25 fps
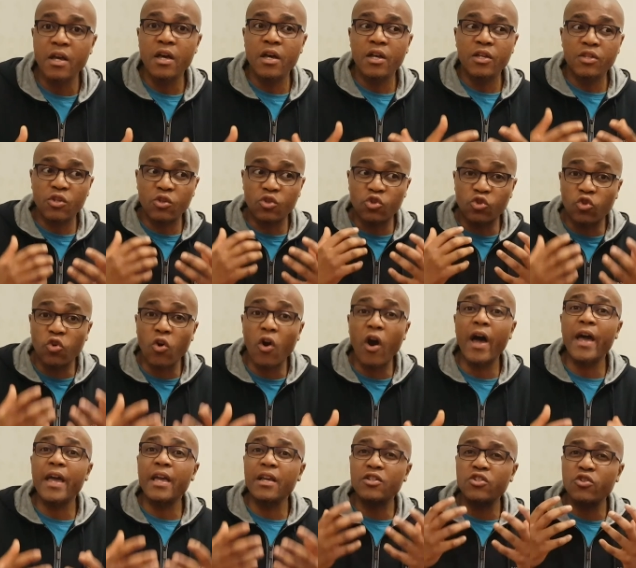So
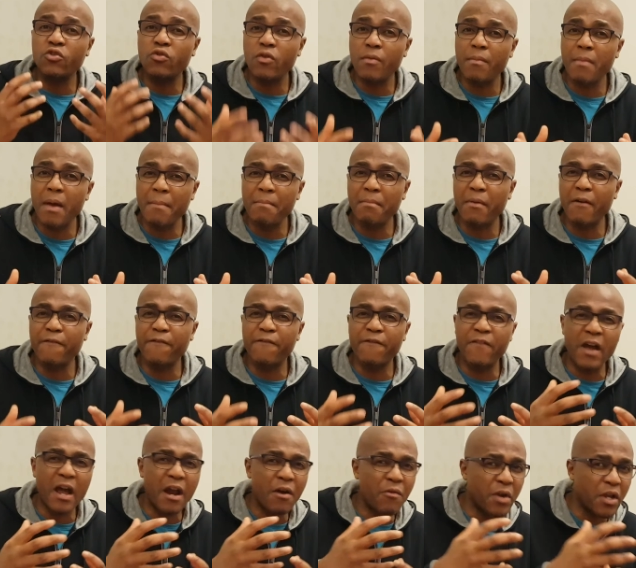trying to remember
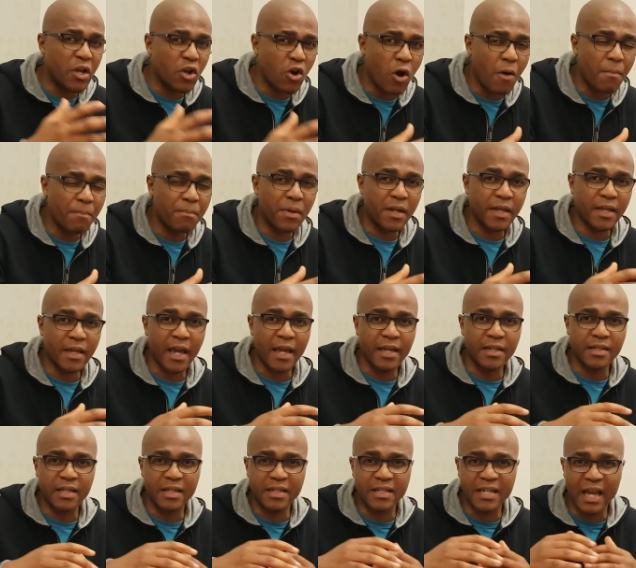very
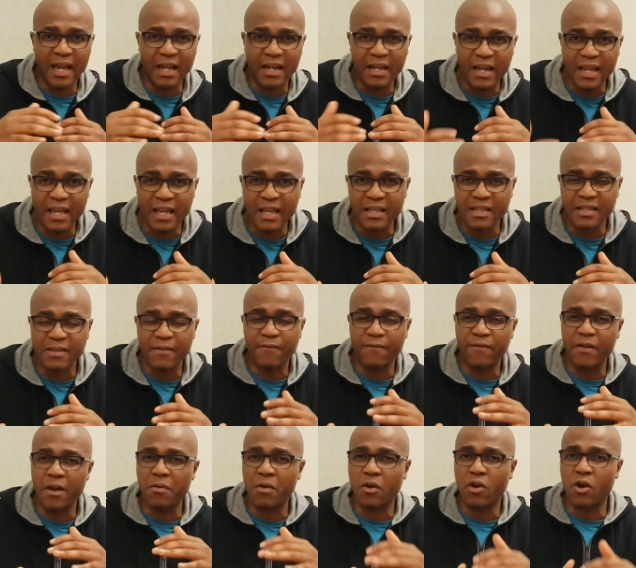complicated techniques and
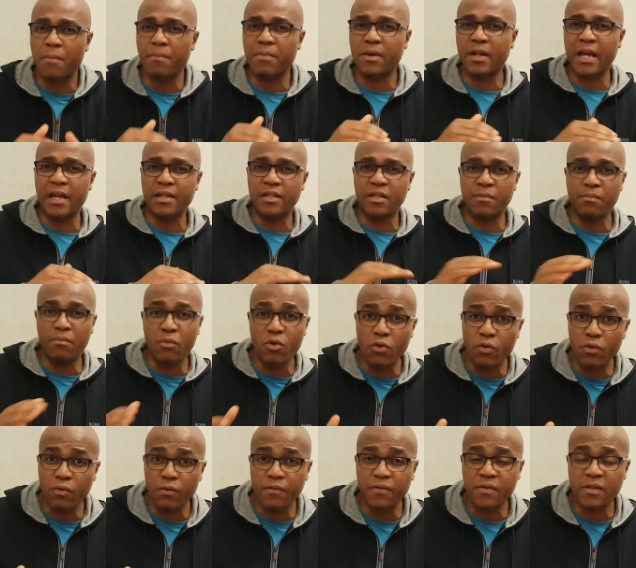very complicated
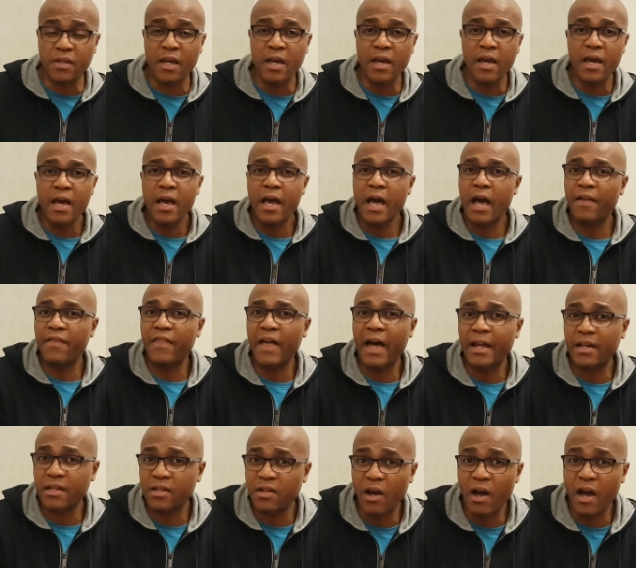moves at
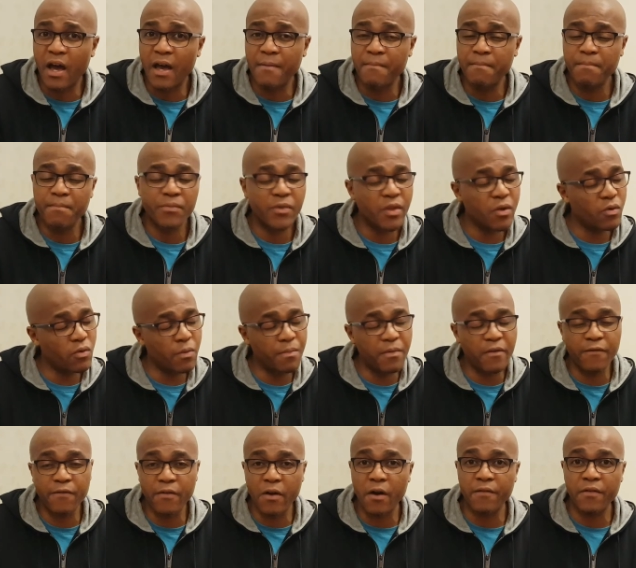that time will be
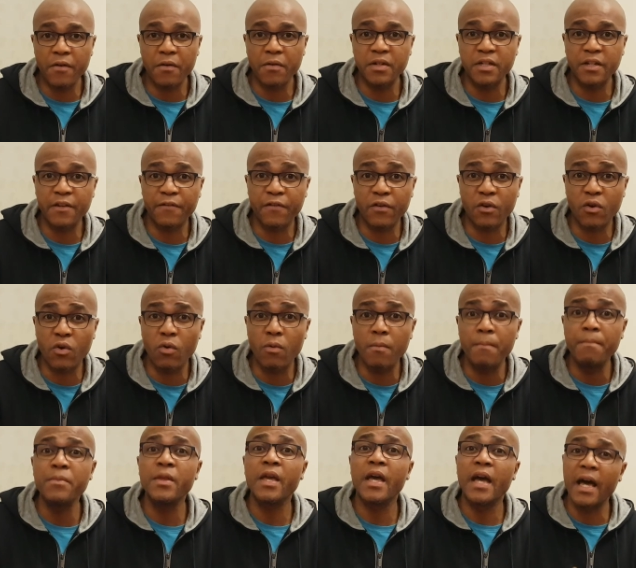very, very
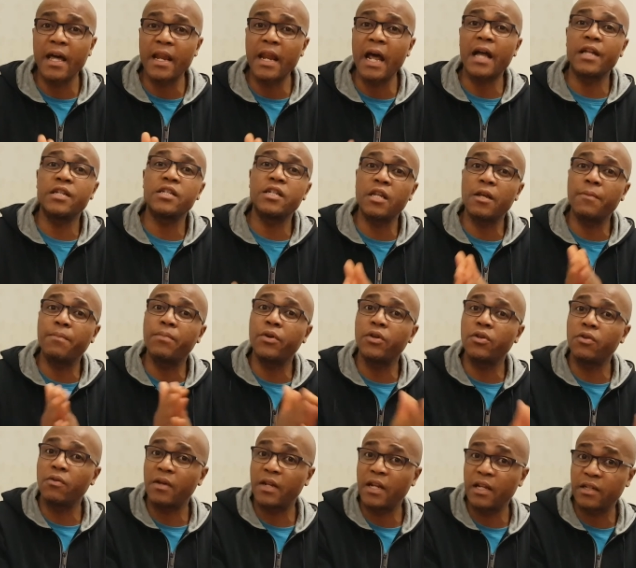difficult and actually put
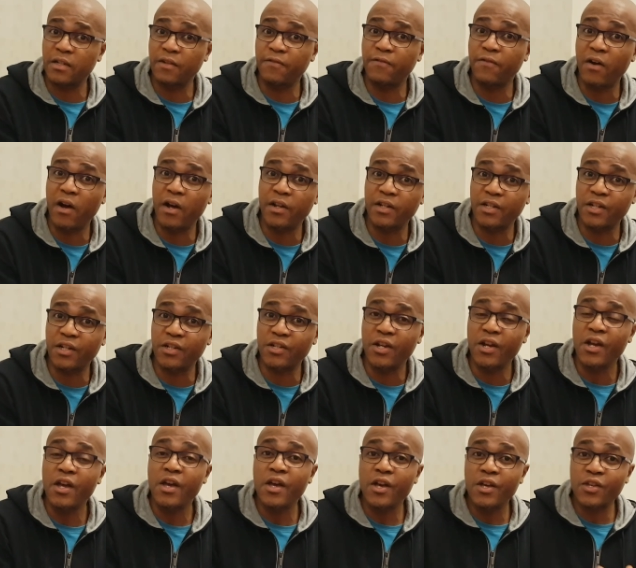you in an advantage.
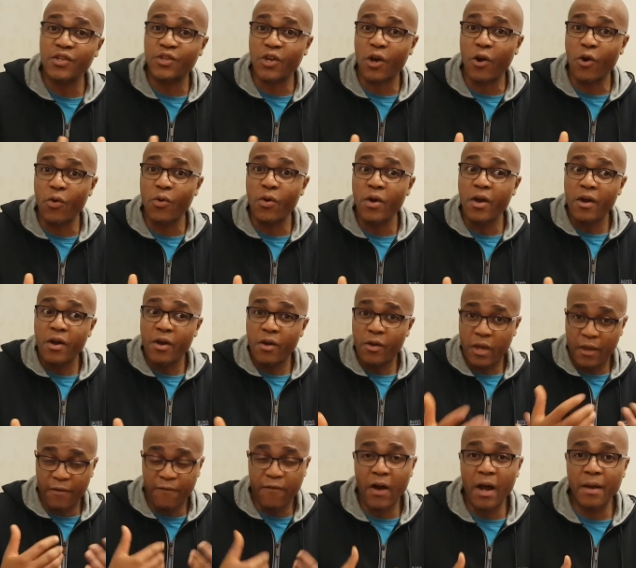So
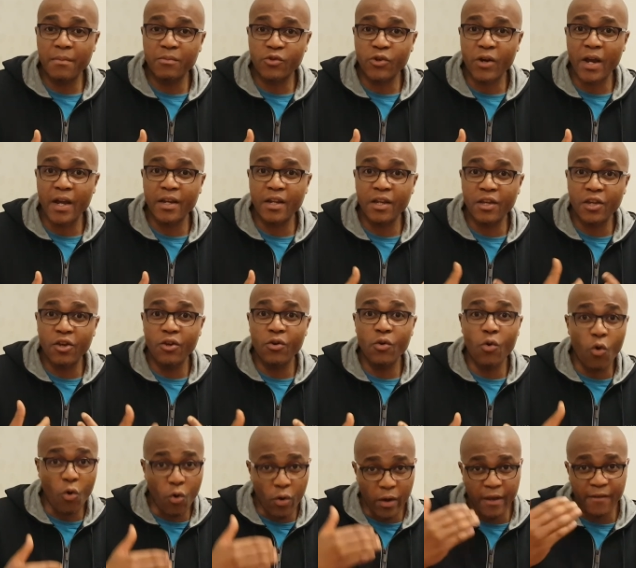if I'm training you
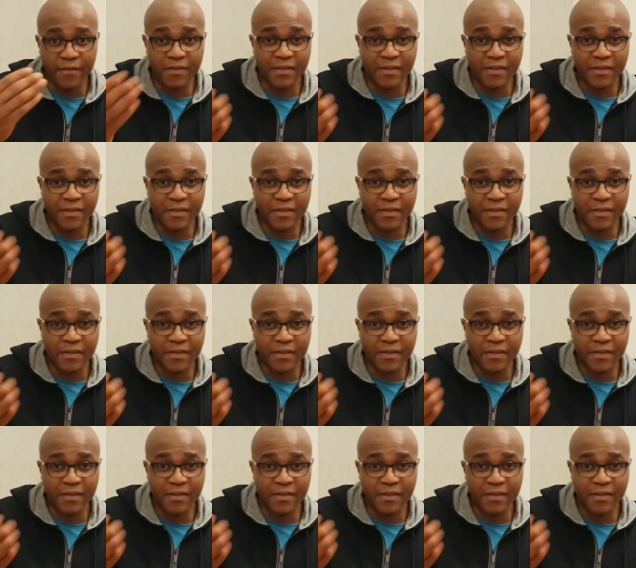or if